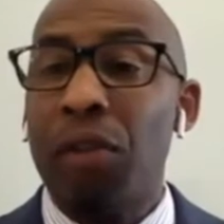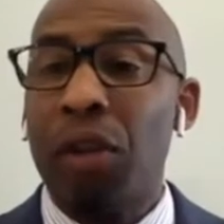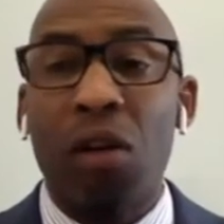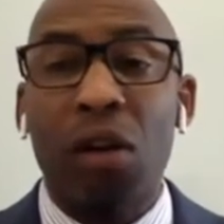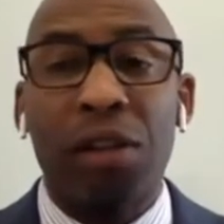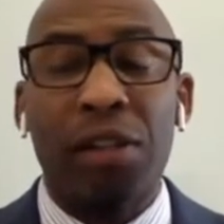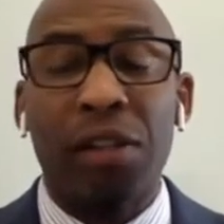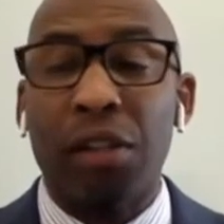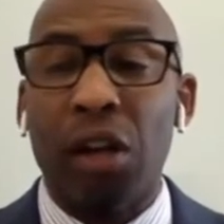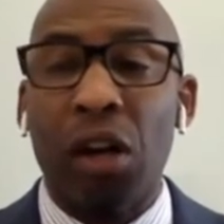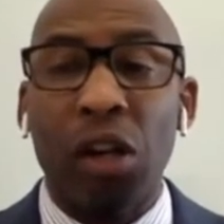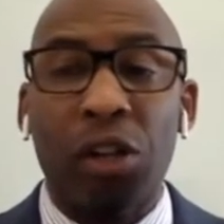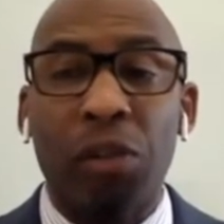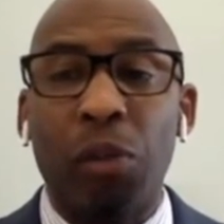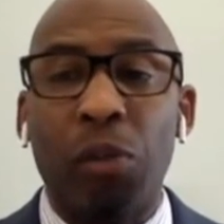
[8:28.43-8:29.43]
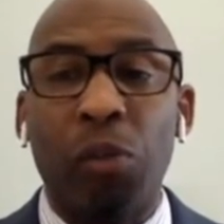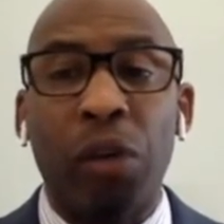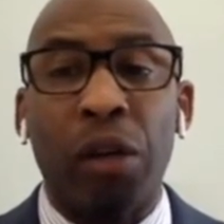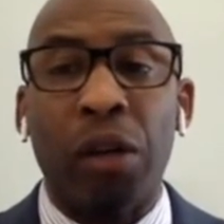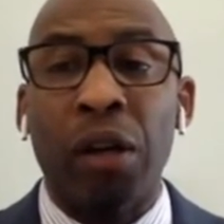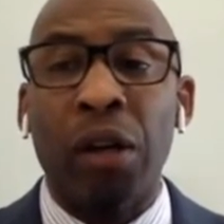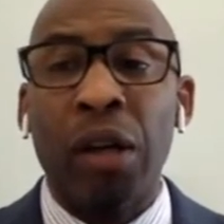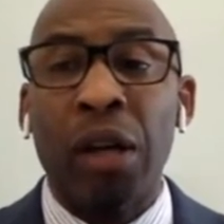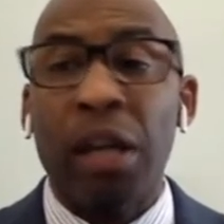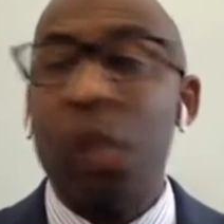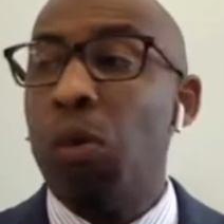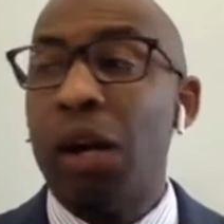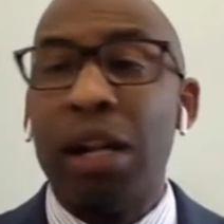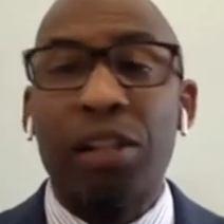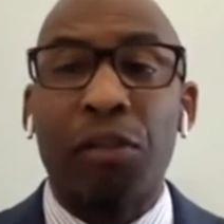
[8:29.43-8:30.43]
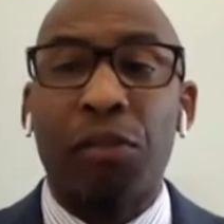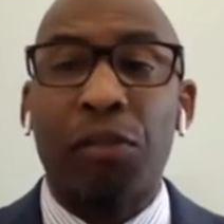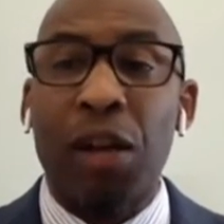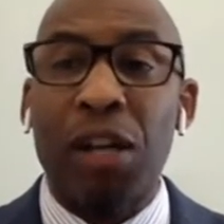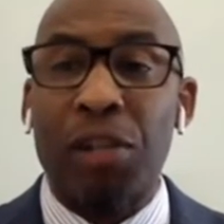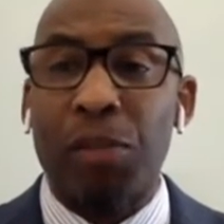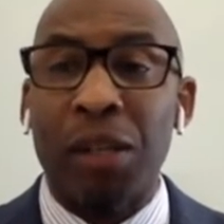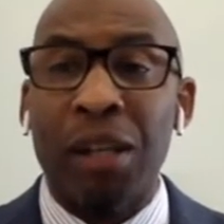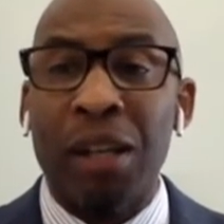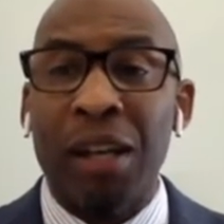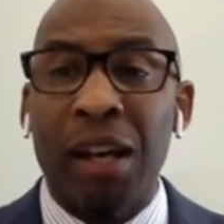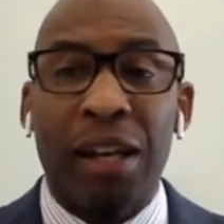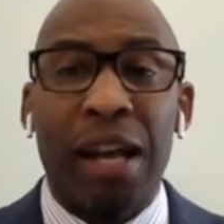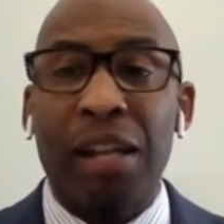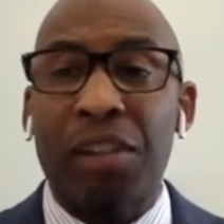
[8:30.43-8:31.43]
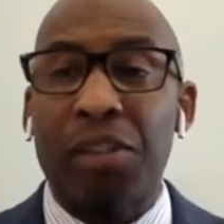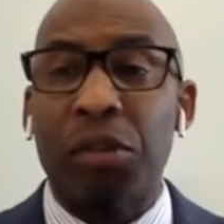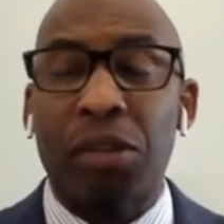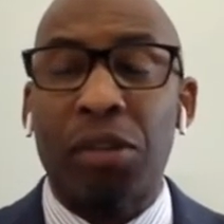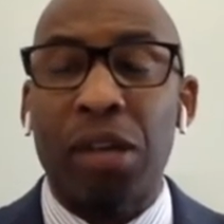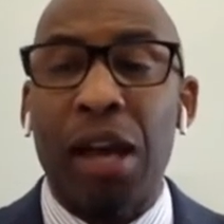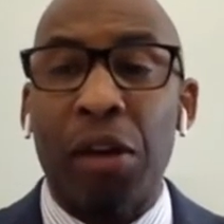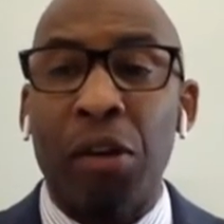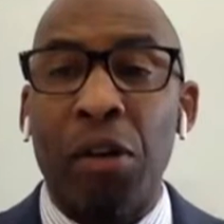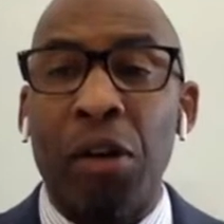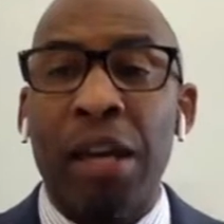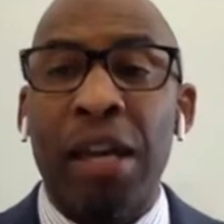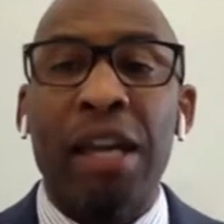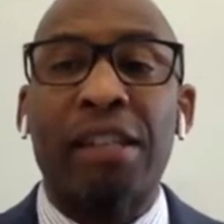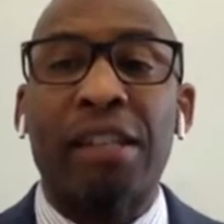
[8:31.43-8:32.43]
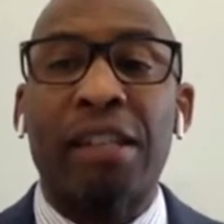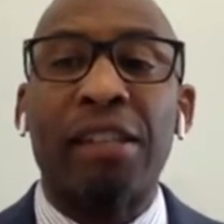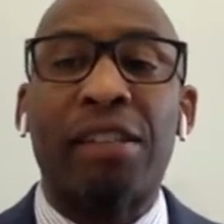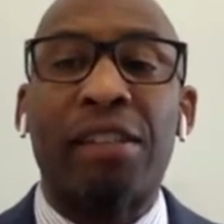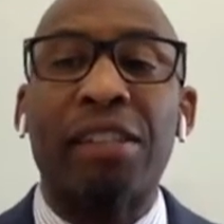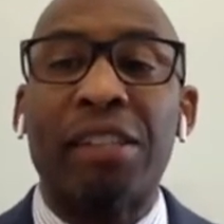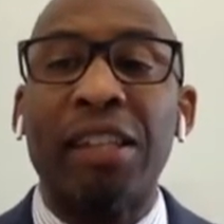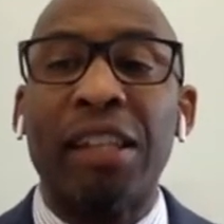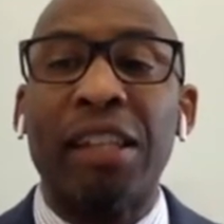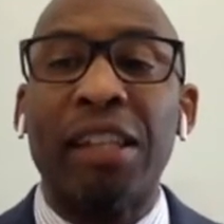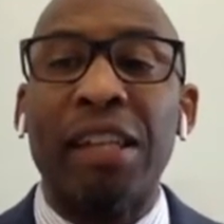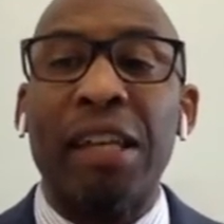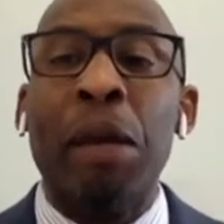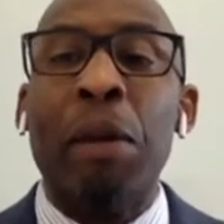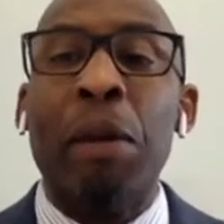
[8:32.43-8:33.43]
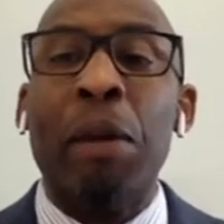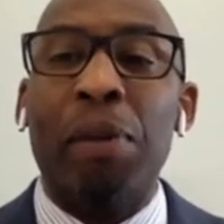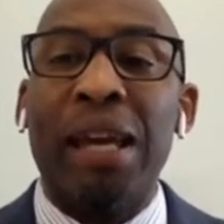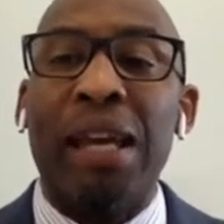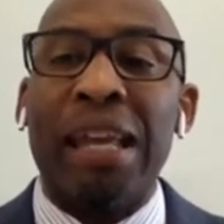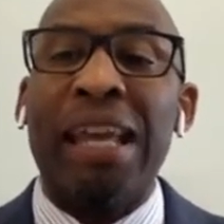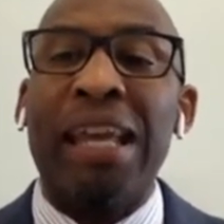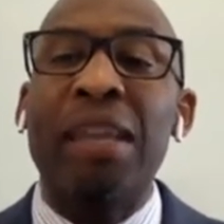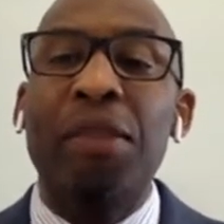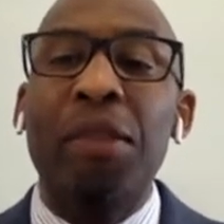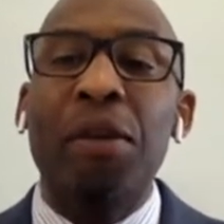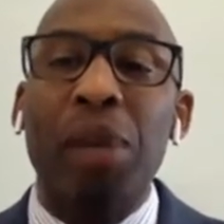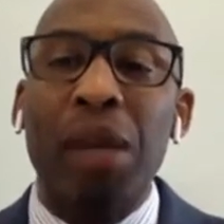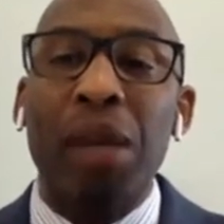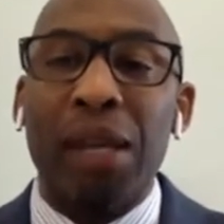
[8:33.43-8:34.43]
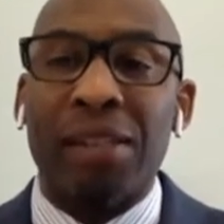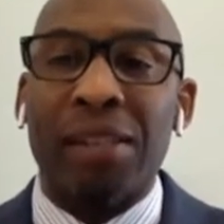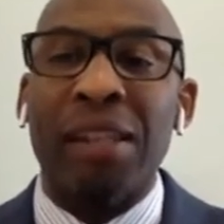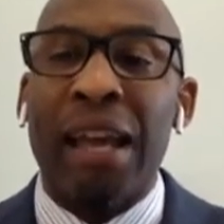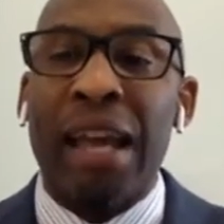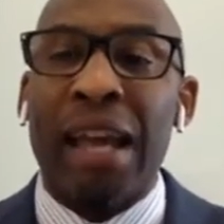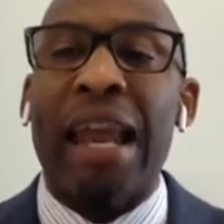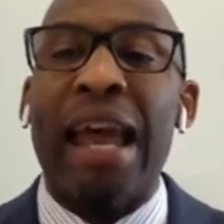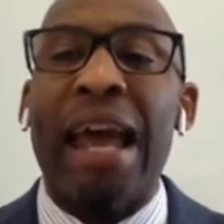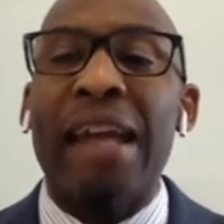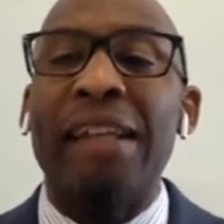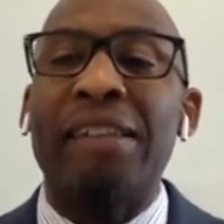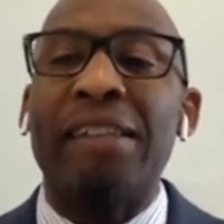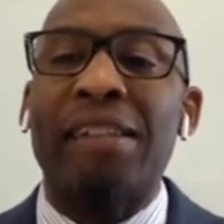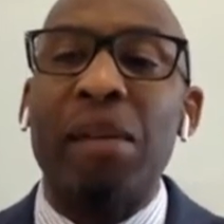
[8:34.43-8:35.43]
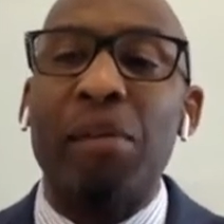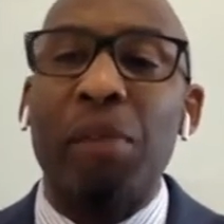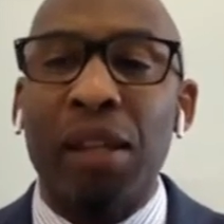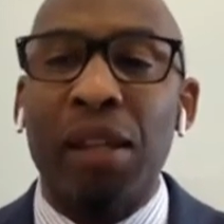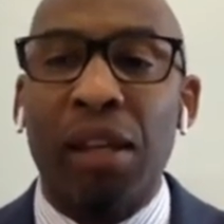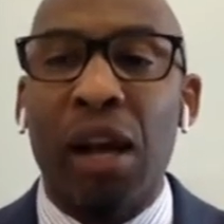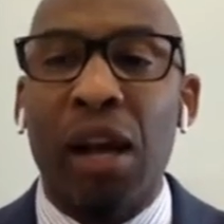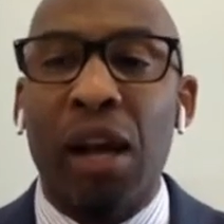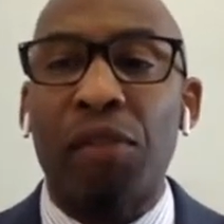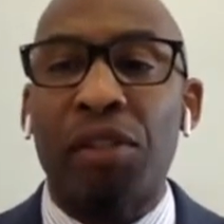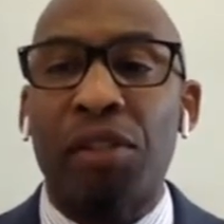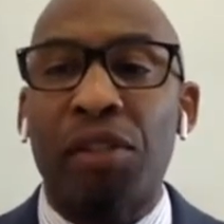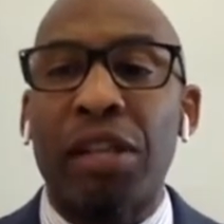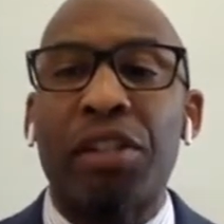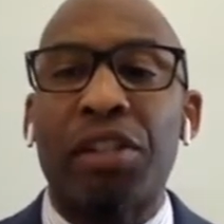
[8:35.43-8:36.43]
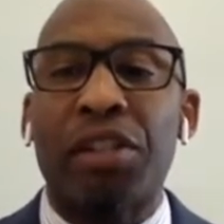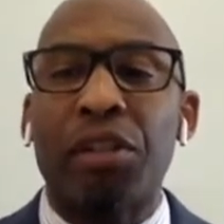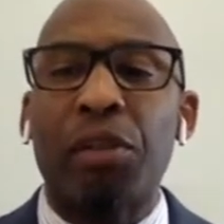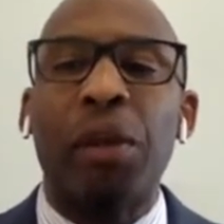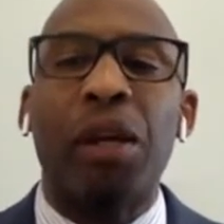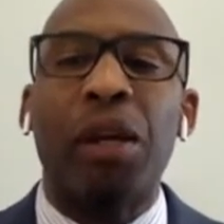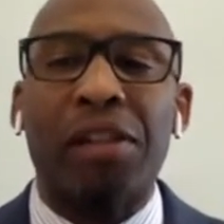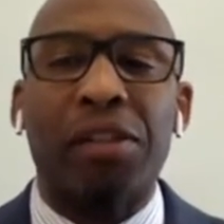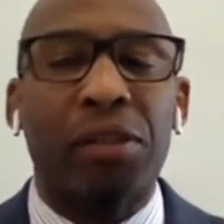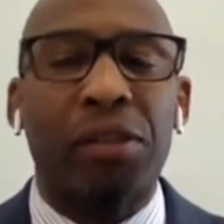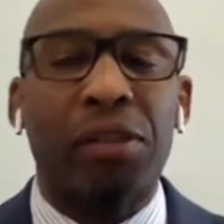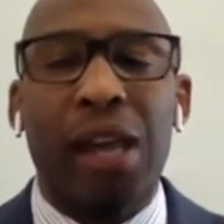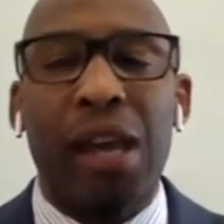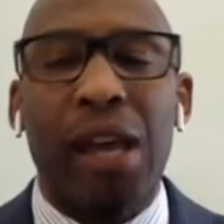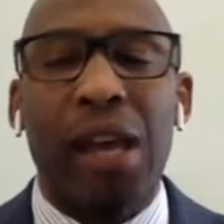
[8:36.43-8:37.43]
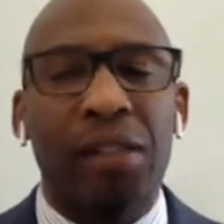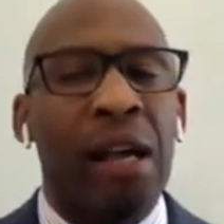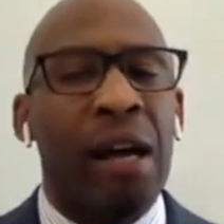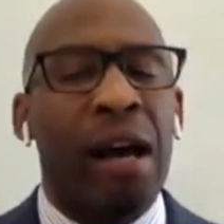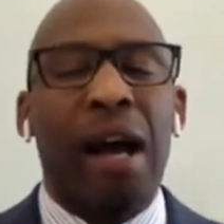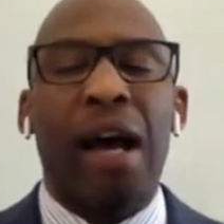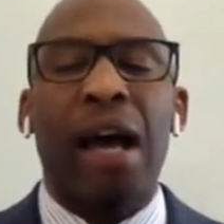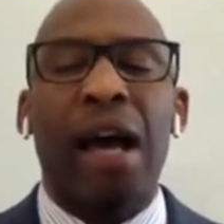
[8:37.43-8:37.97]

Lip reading: Trevor Lawrence is the ultimate winner. He won as a freshman a national title. He has consistently been in the mix and had his team in the conversation to be a national titleist.